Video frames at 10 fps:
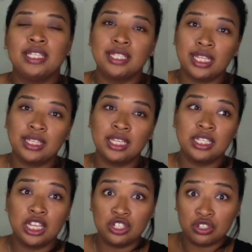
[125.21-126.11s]
set the
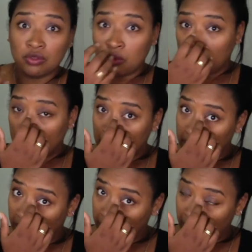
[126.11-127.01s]
intention of what it is
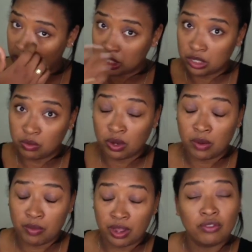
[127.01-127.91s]
that we actually want to
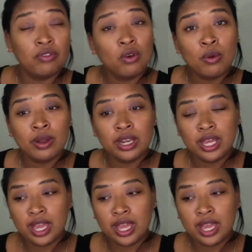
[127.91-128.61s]
bring forward.